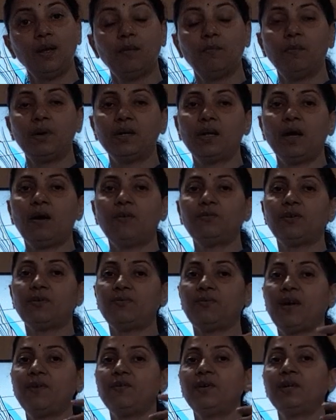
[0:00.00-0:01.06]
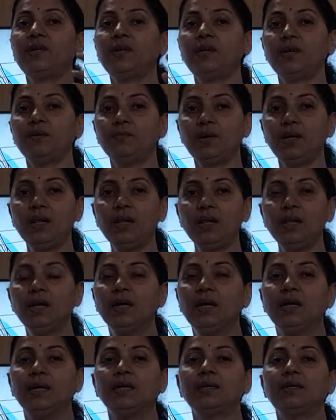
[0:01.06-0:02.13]
but after 500 ml
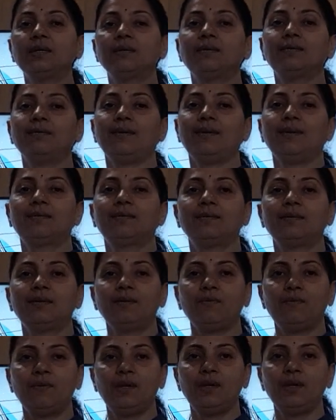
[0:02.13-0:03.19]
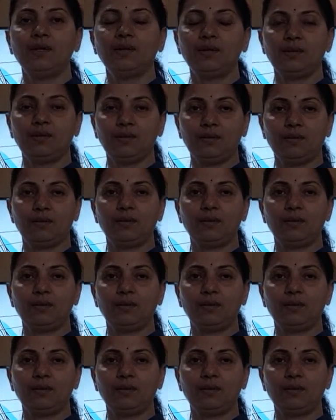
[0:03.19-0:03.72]
it is excessively